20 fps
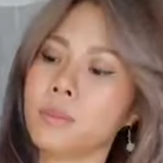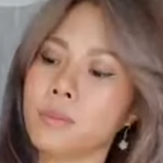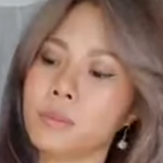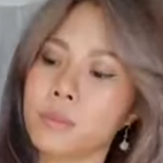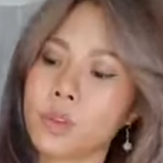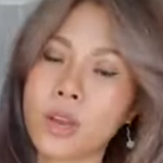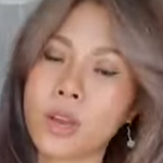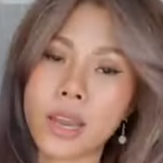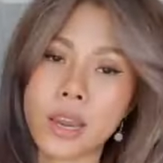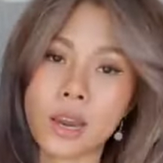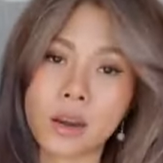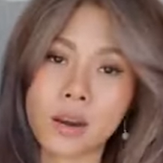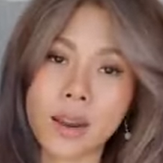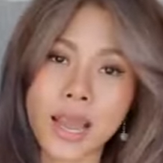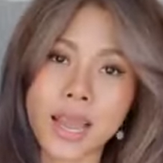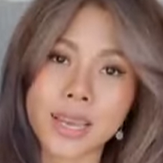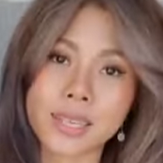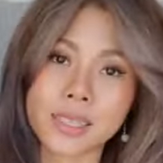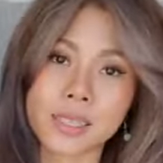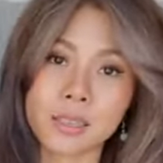your hair
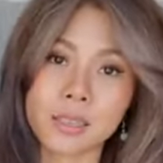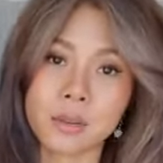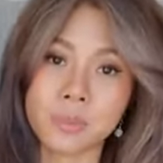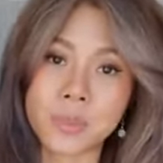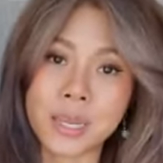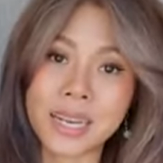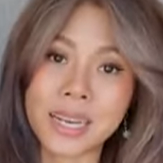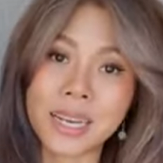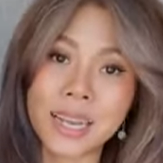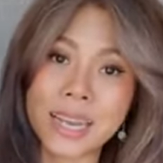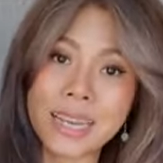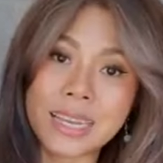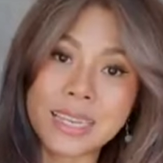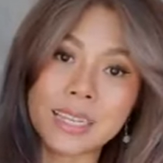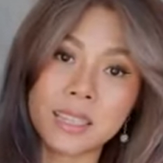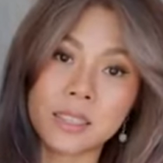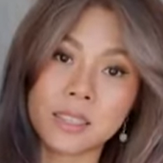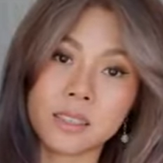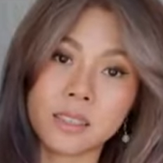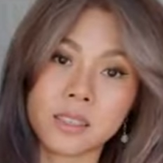has to be
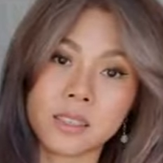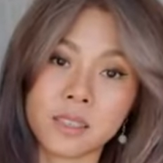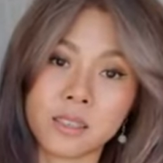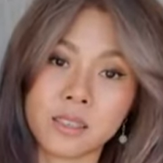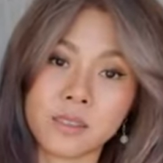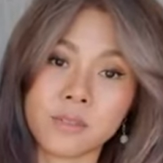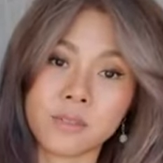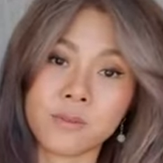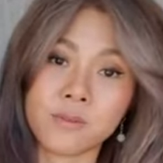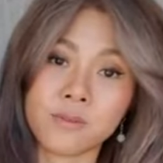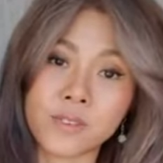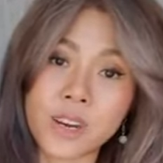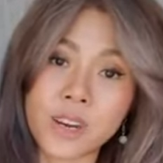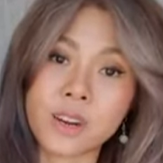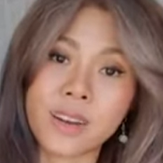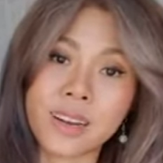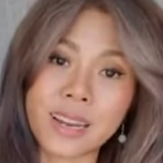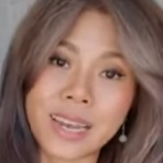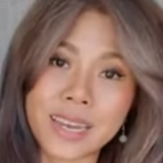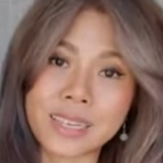lightened,
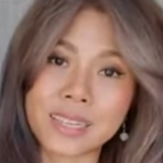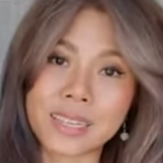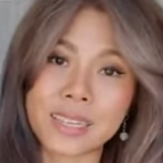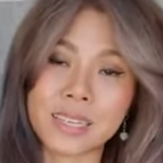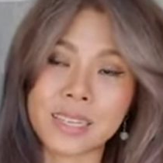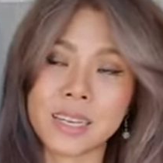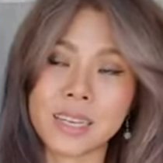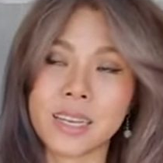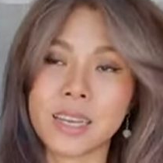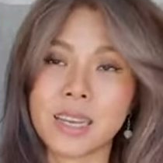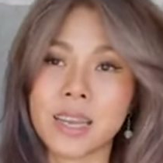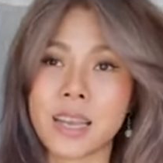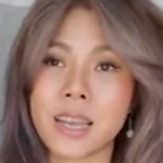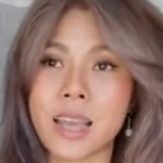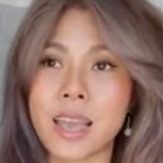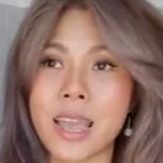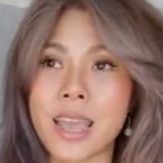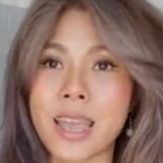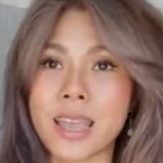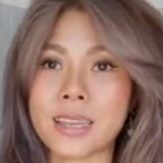very light.
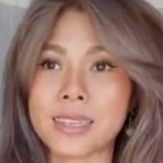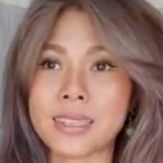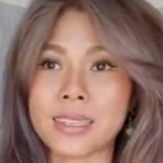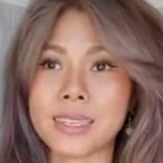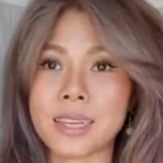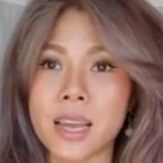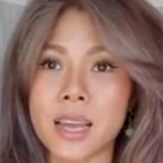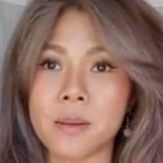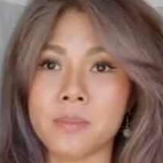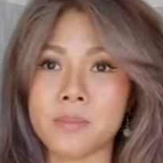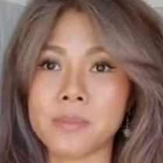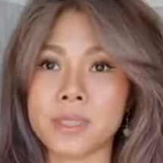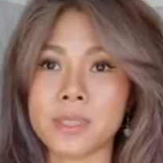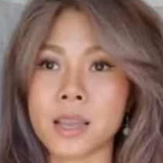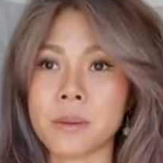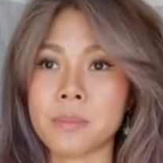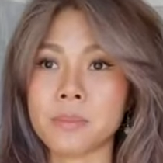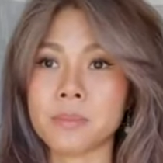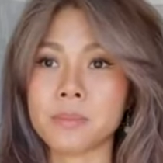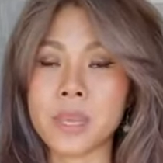And
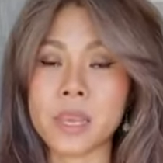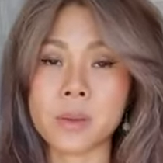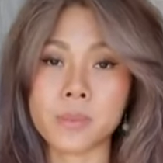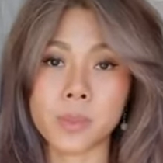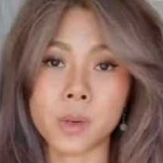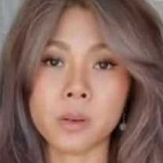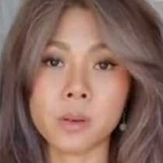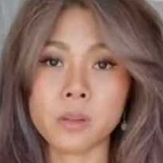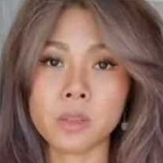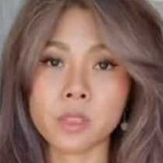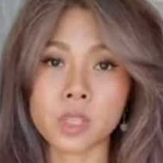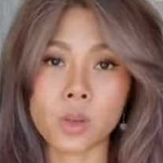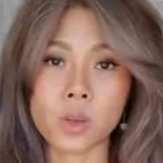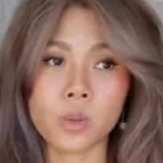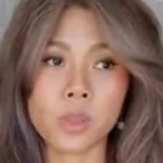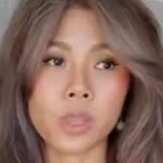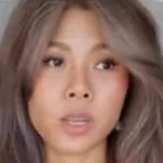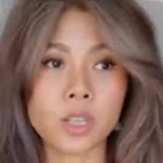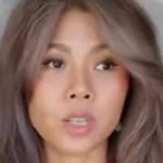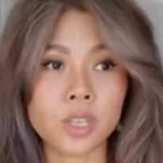some people, so
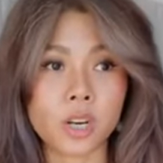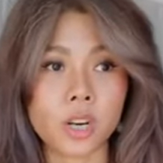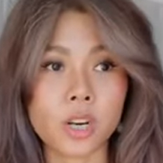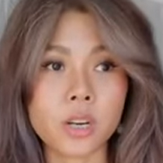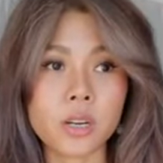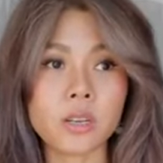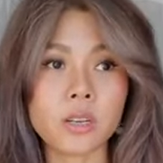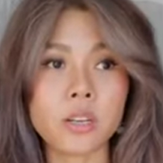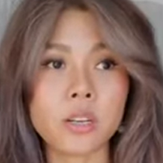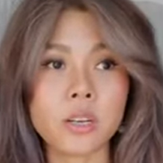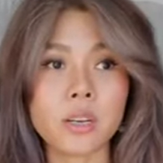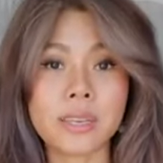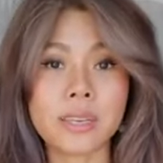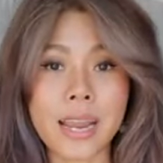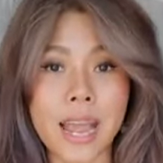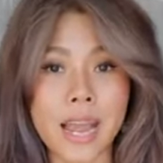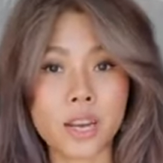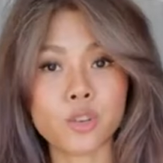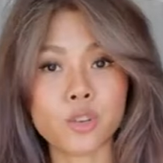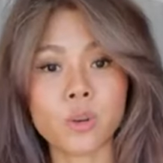the darker
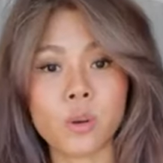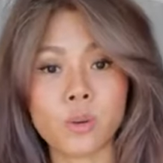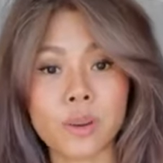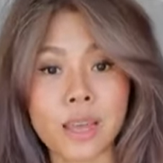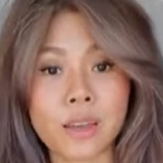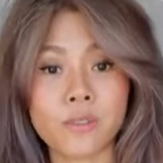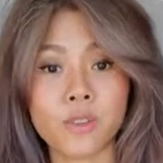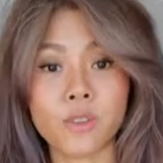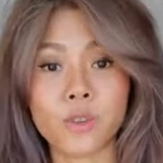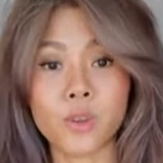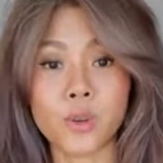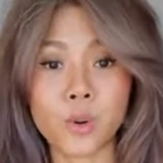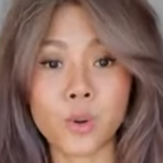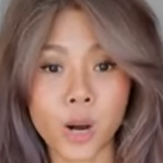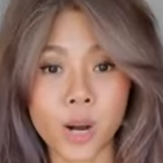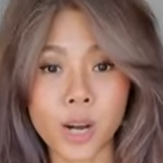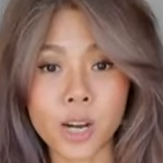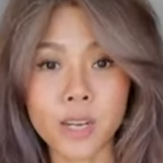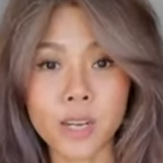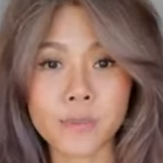natural level you
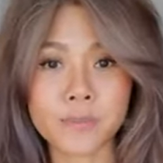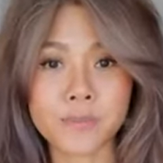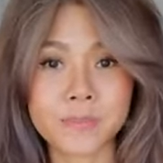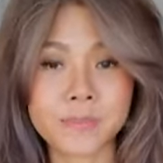are,